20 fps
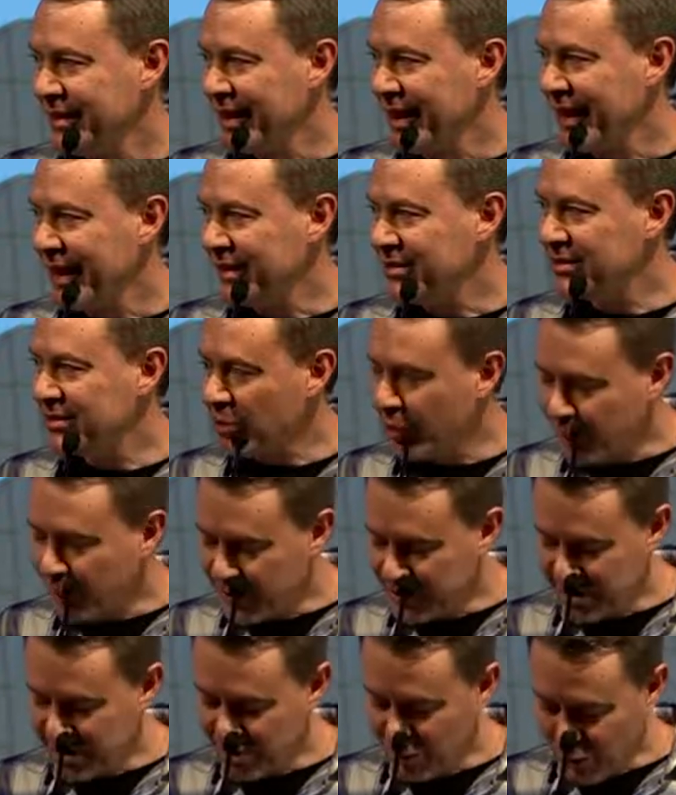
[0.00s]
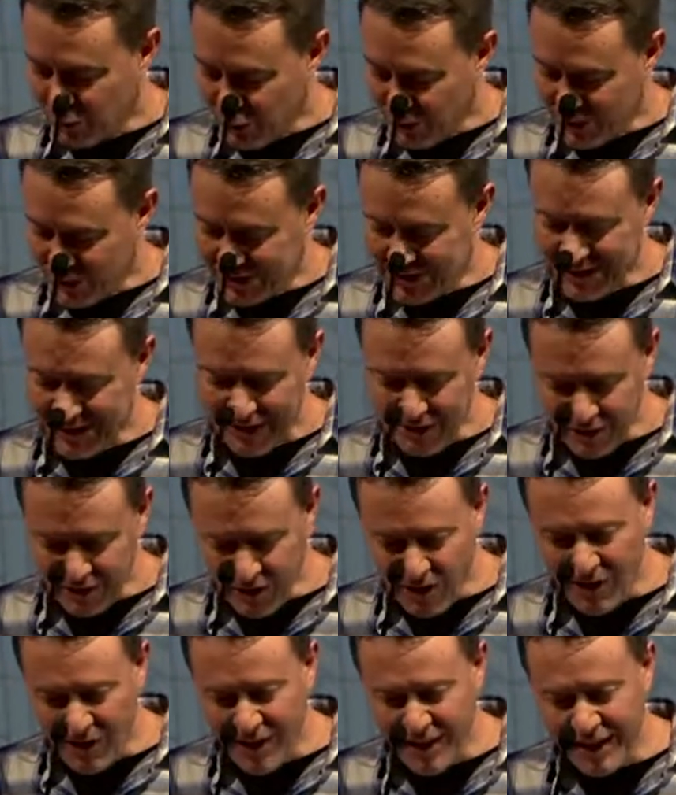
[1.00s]
our selfish thoughts, our
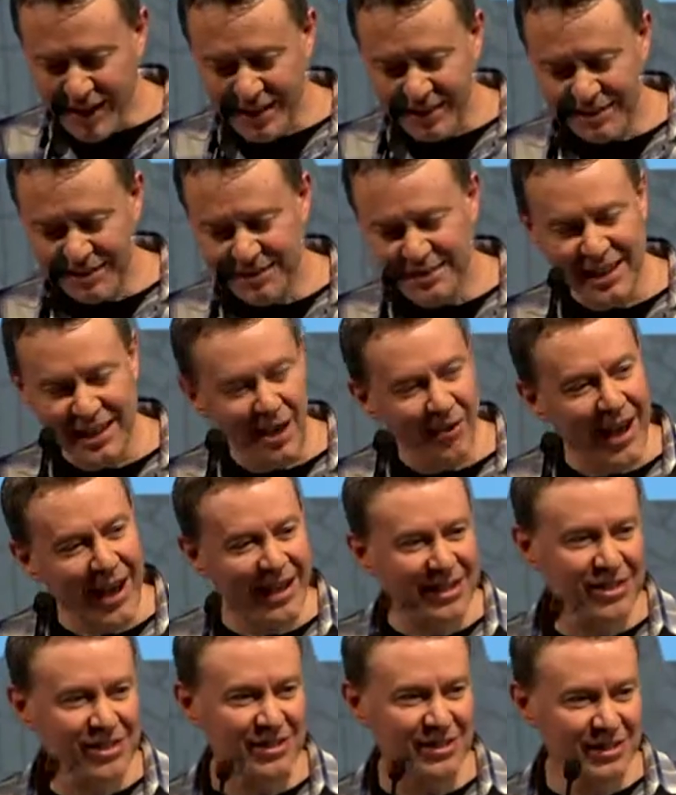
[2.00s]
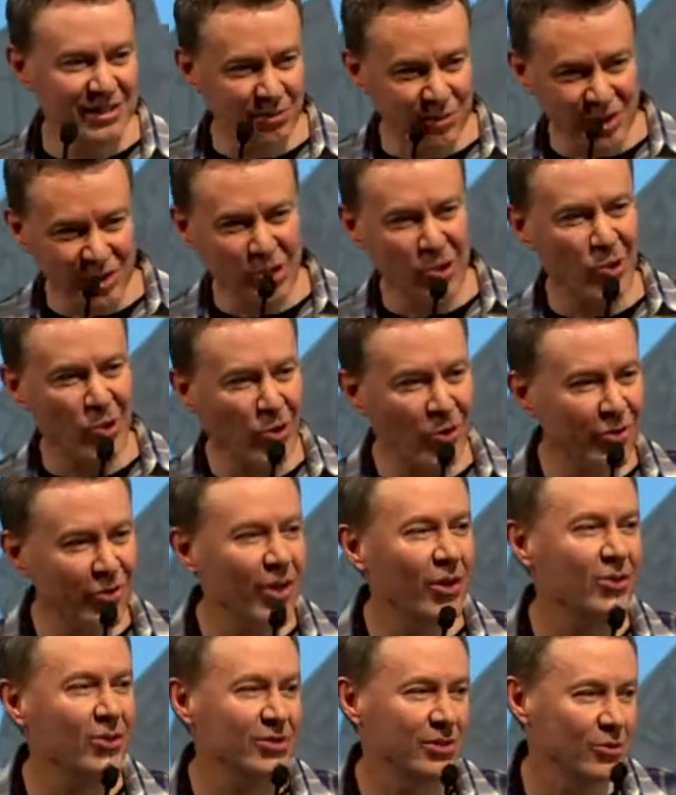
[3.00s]
lies, our actions which hurt
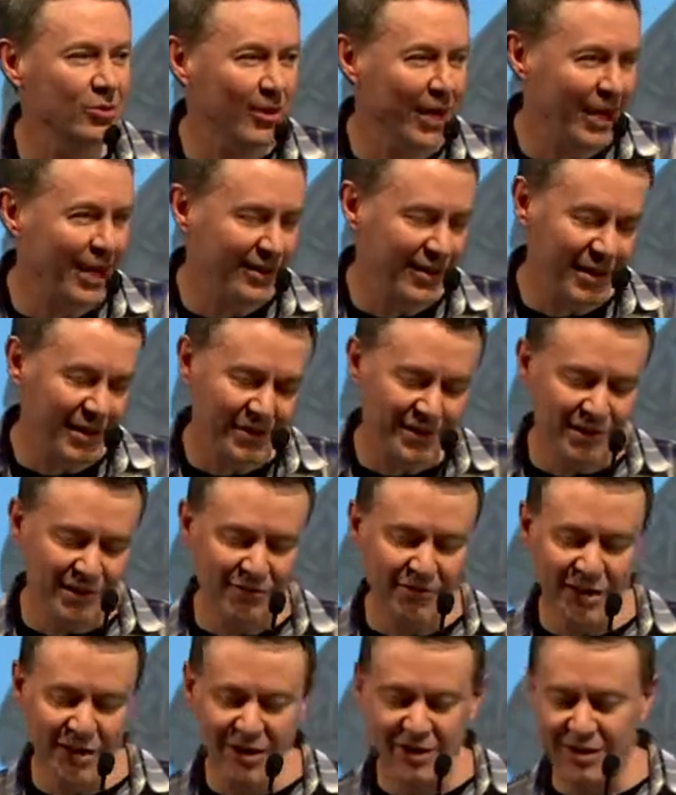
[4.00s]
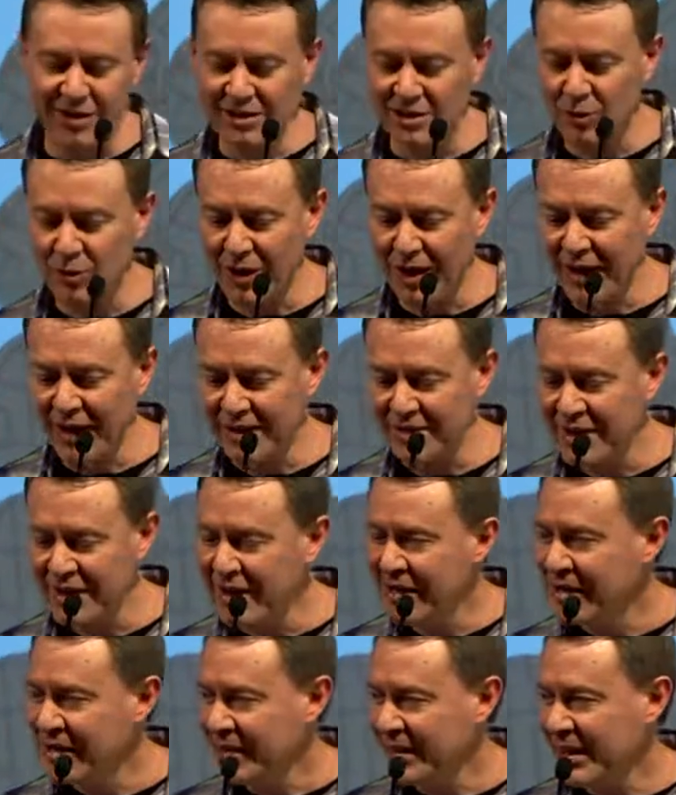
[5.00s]
those around us in various ways.
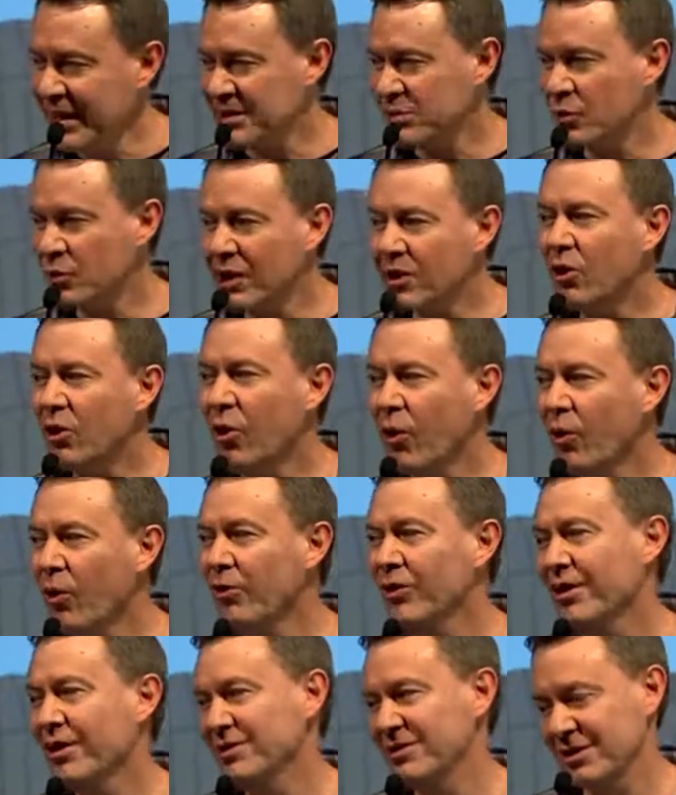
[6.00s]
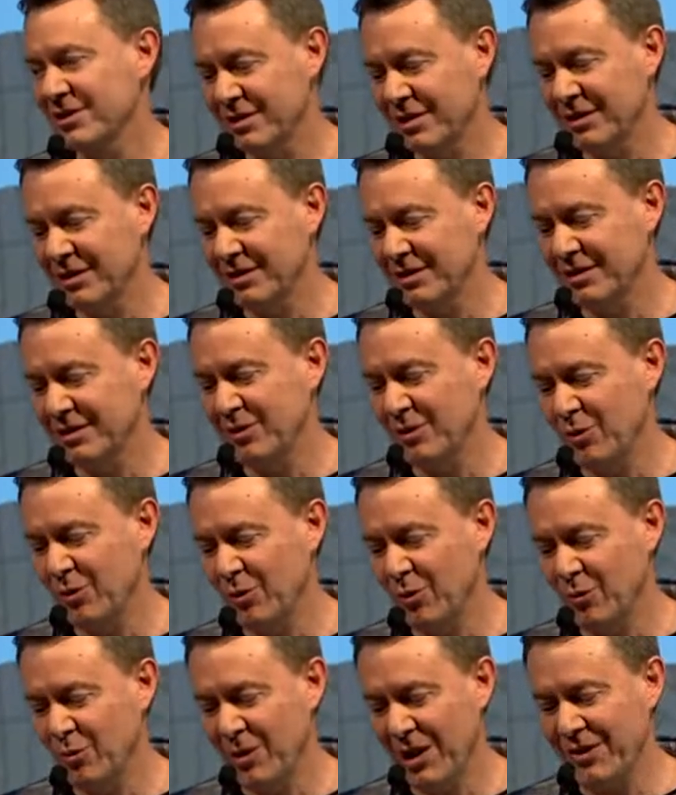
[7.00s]
Yes, we call those sins
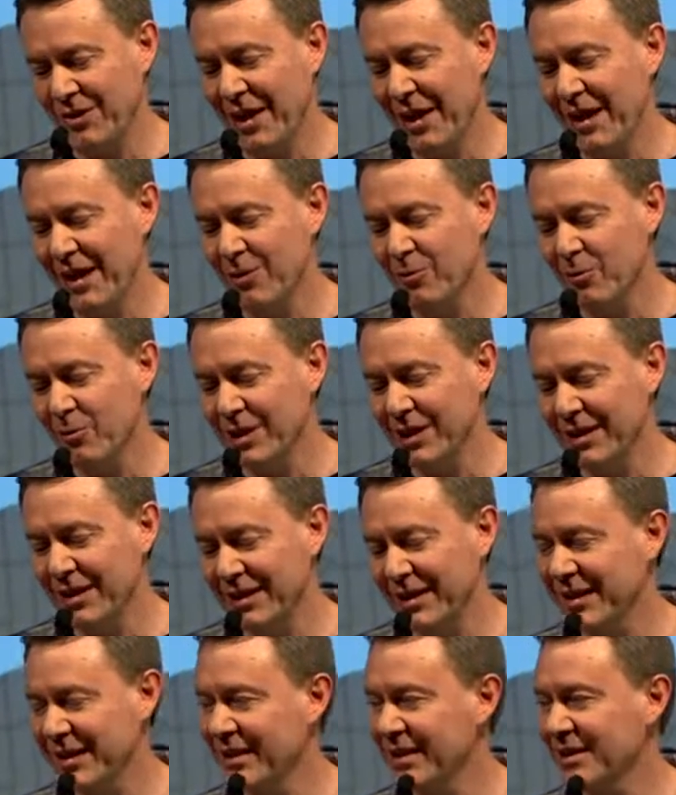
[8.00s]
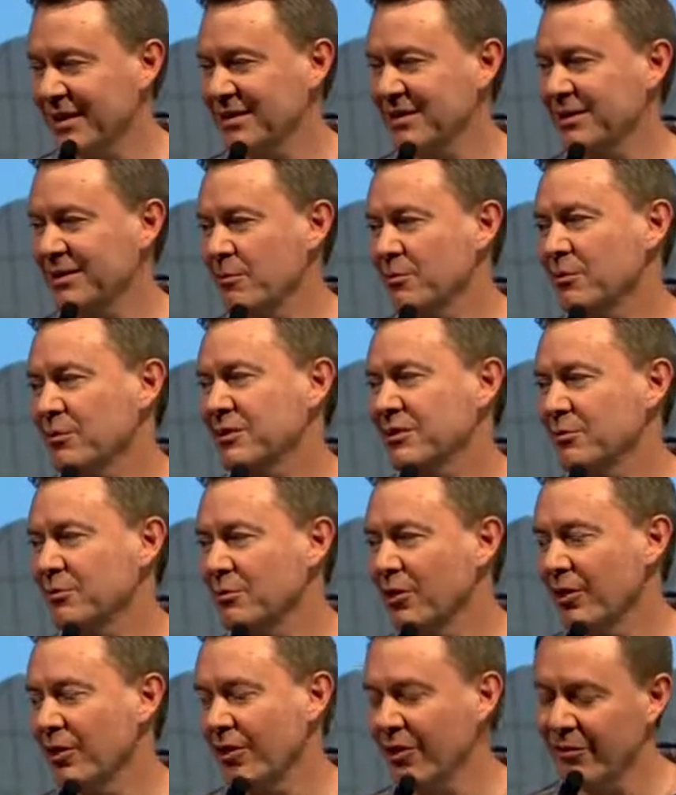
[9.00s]
too, but they are really a symptom
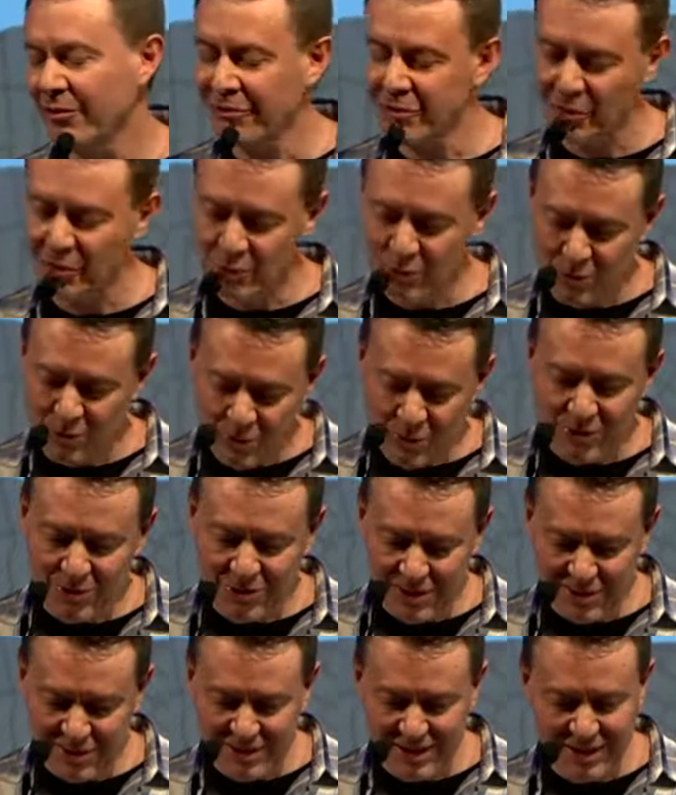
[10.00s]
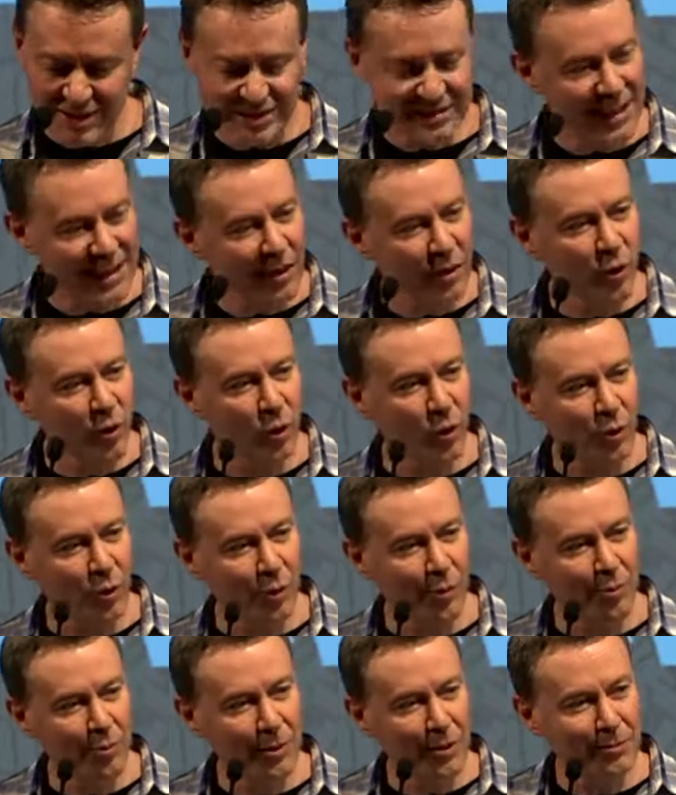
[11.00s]
of the root disease, our
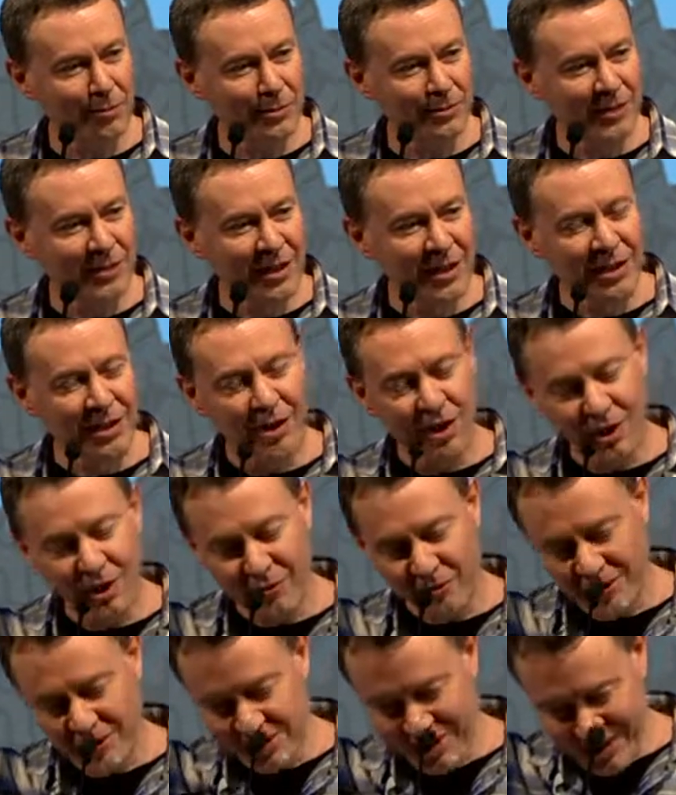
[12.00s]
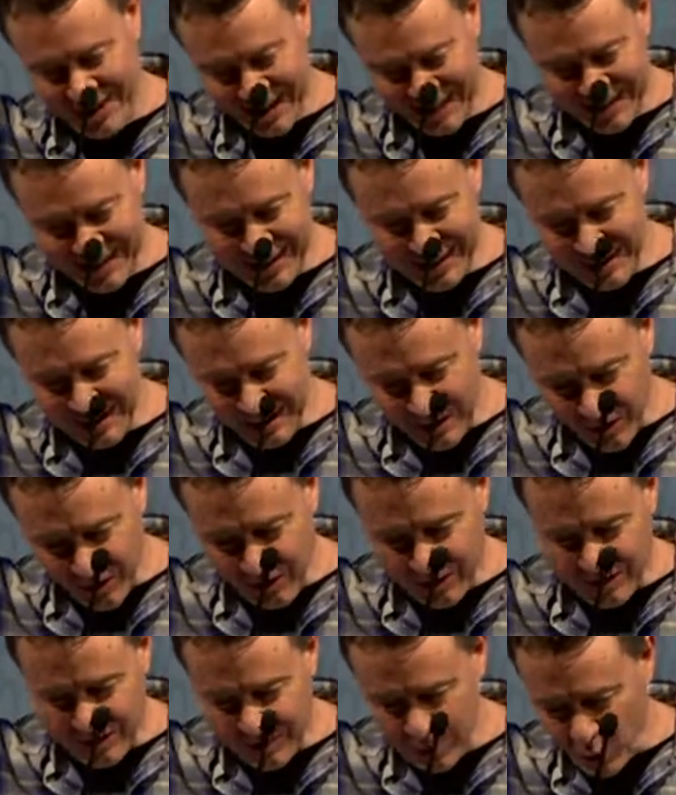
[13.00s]
core problem of rejecting
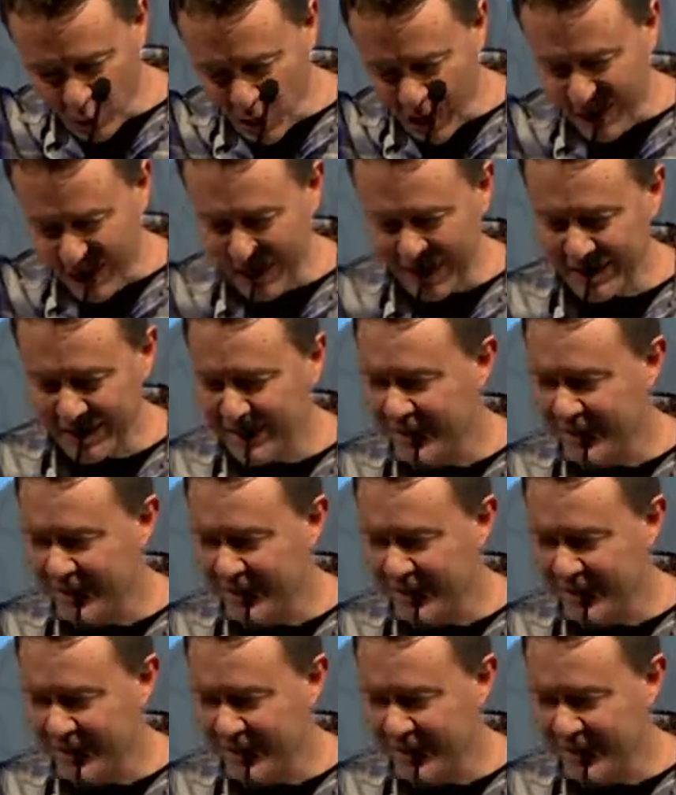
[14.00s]
God's way.